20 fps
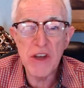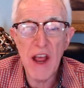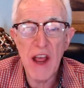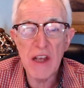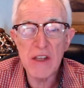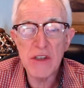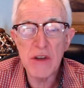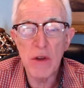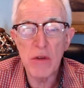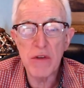
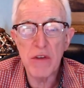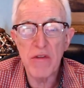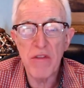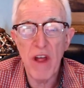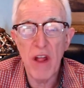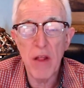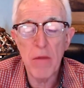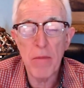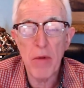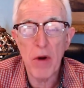national
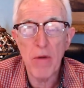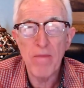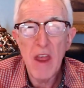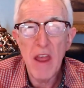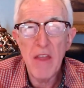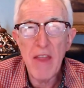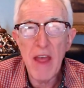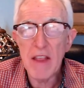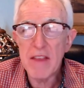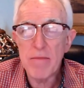developer.
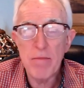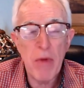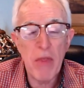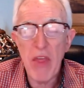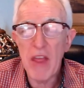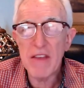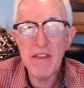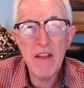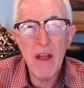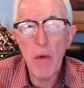And that's, but
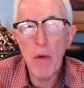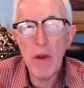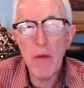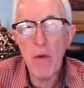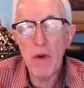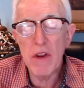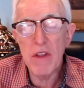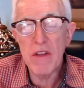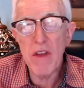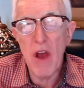that's not what he
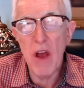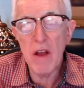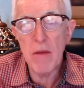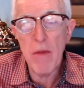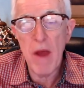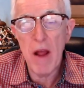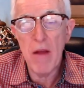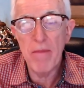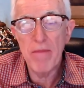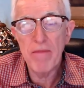wanted to talk
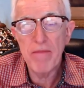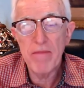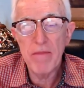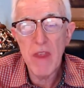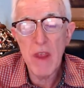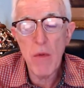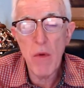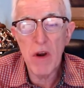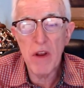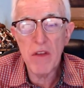about.
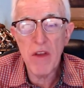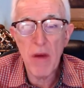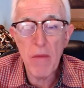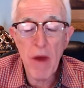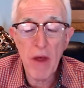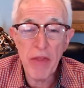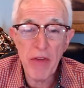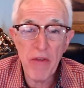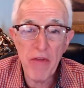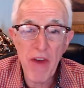You want to talk
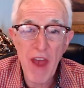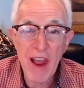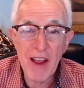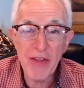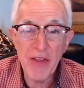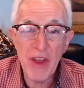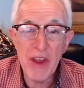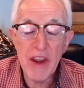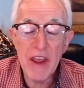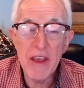about the
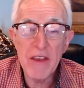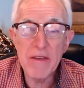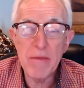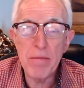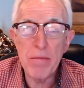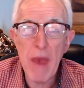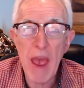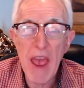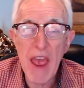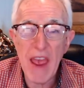fact that his
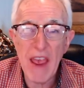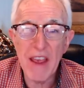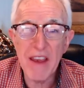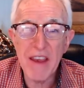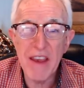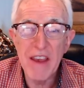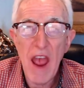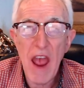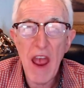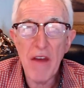
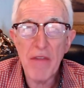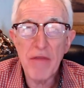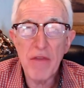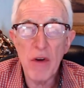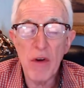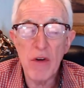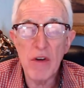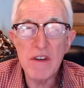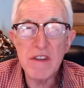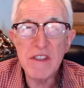bank,
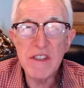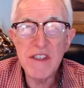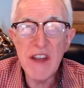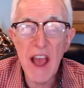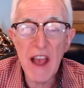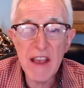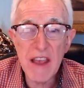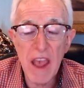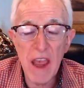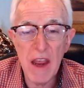after
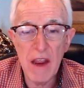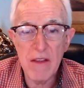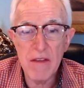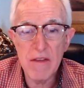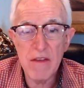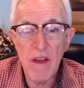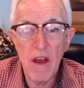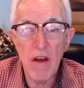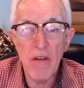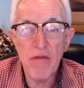
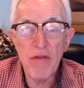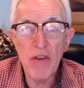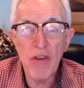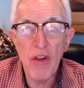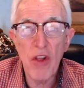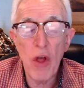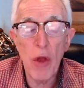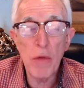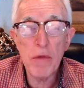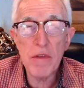decades of
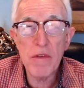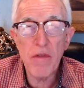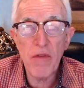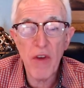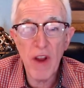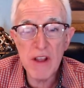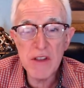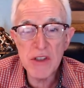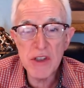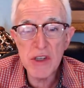close
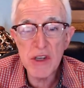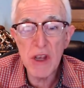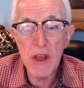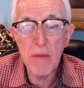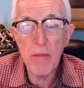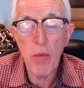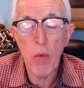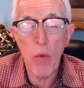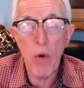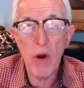
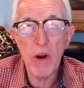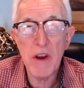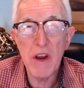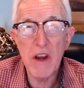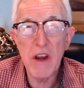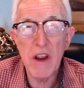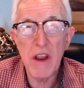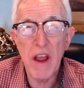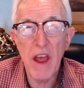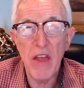friendship,
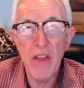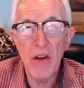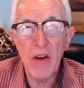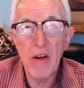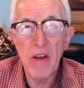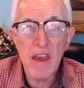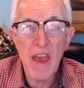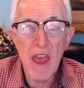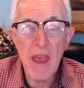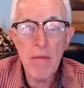working
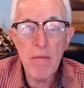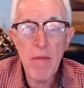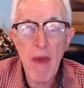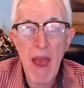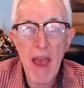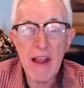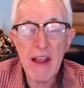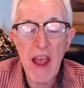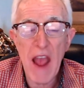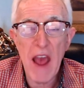together, came
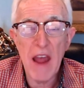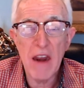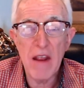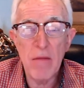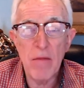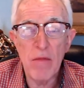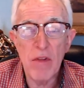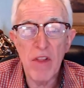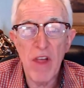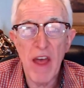back at
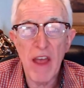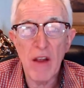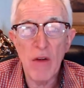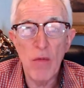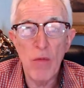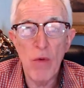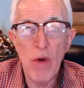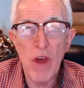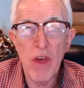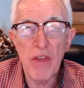him like
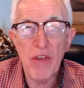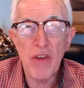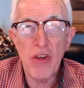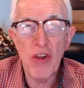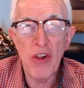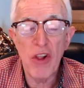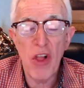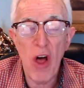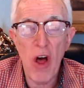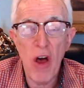with
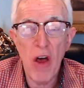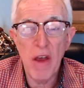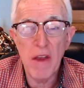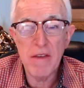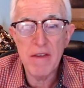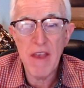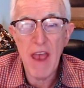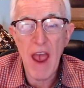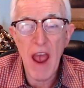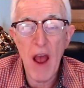
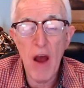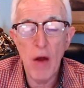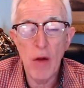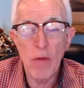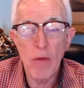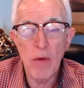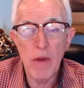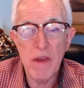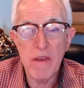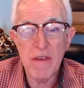claws
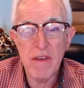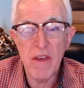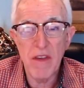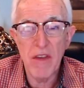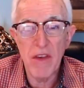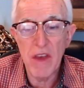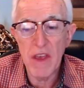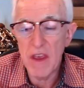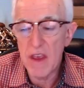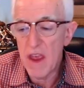out
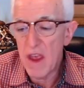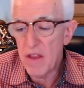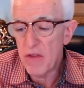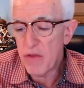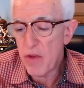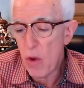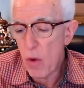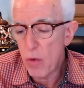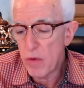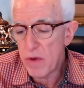recently
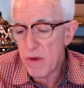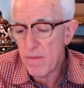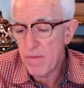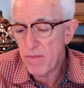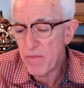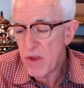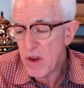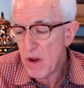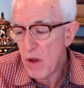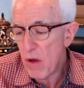and told
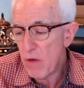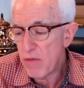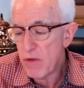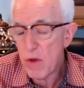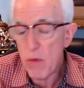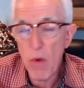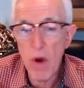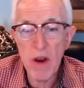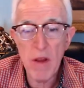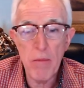him, you know, if
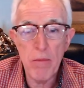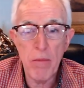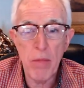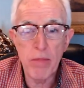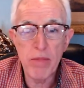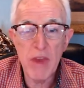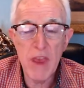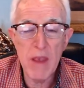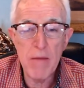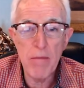you want to
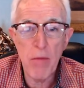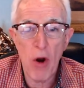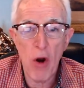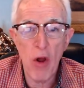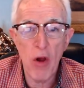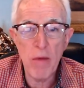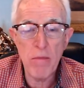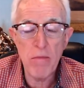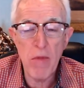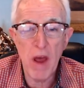keep
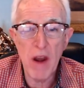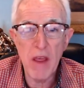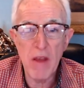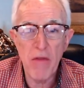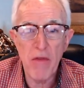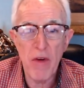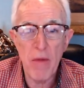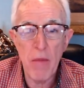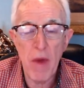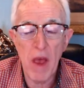borrowing money
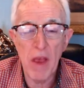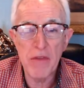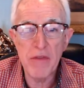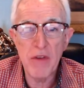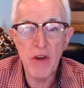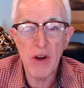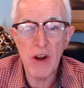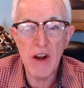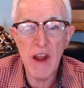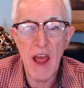from
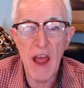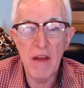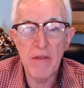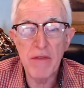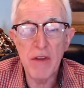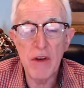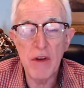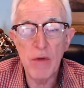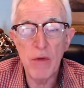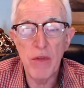us. You're going to have
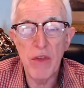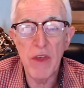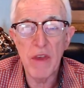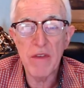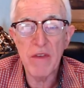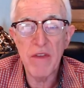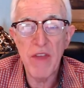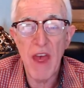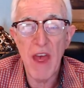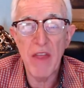to do
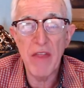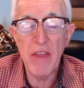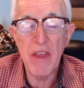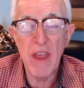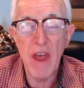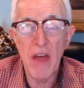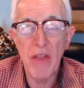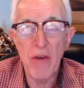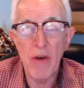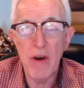this, that, and
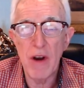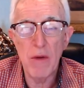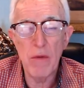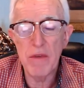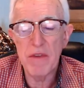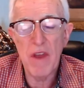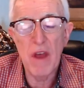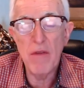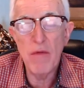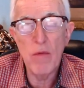the other. And it
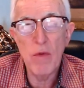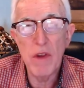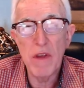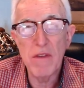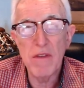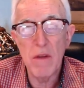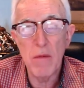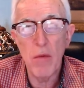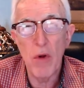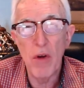was
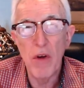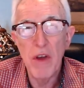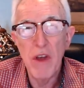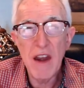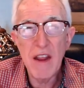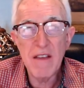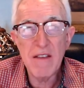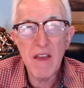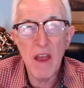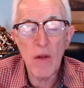unreasonable.
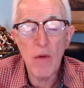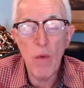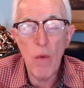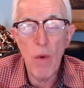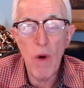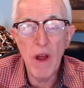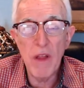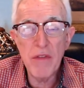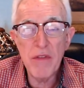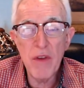And he's like,
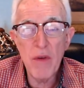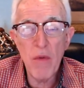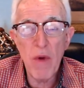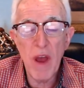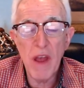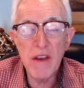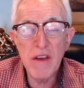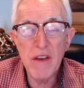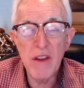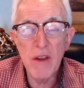what do
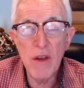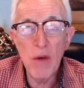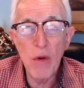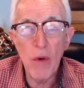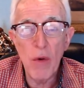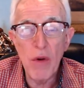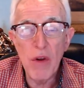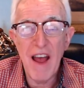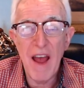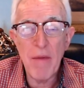I
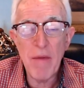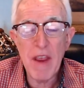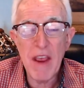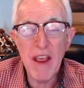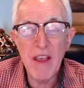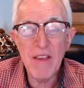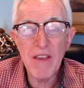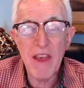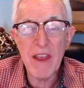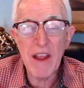do? I mean,
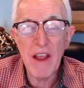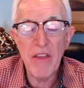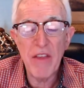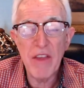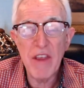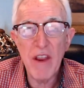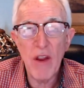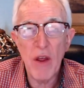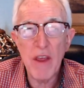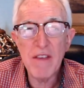he's like, you
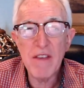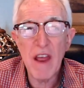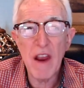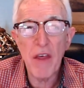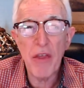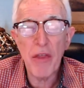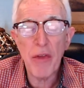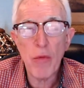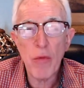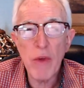know, he's got
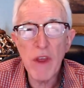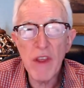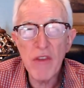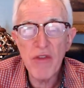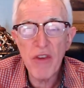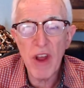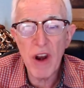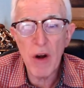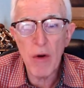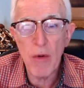a three
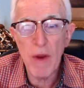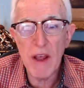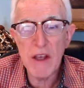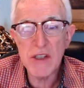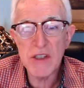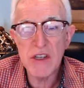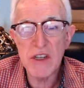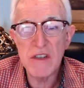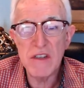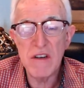
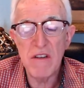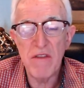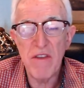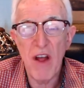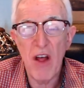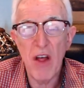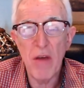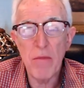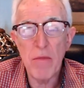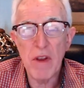generation
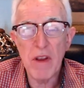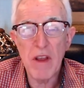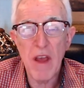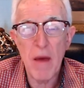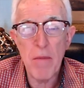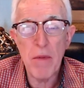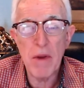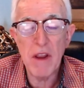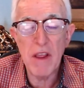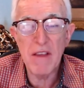development
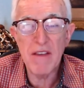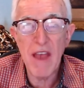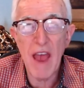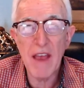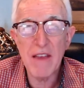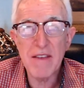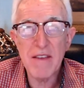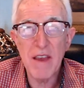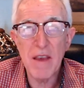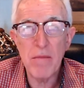company. He's
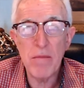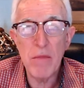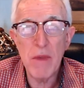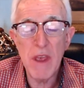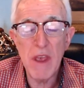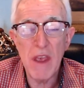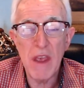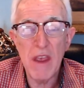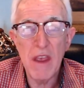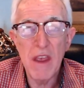asking
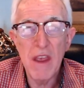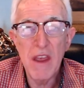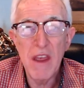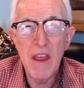me,